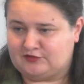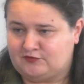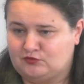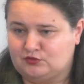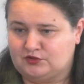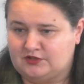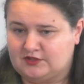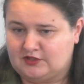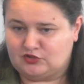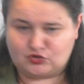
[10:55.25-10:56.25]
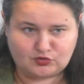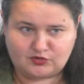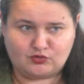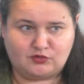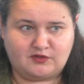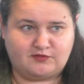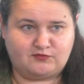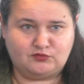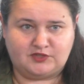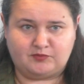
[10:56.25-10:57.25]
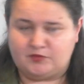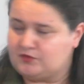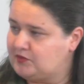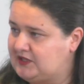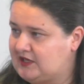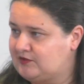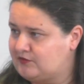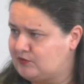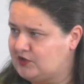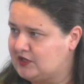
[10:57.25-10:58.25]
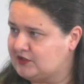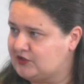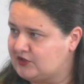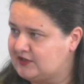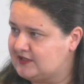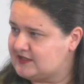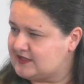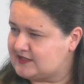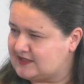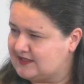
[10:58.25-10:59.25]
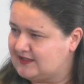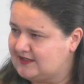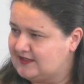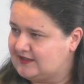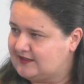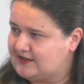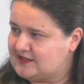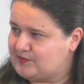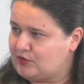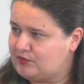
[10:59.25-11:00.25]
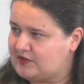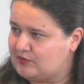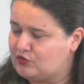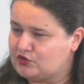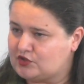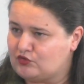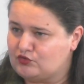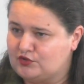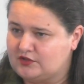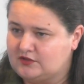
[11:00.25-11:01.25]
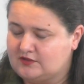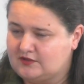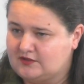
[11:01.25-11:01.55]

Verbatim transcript: food, took all the food, and people were dying from hunger. And this is, this is probably the most cruel,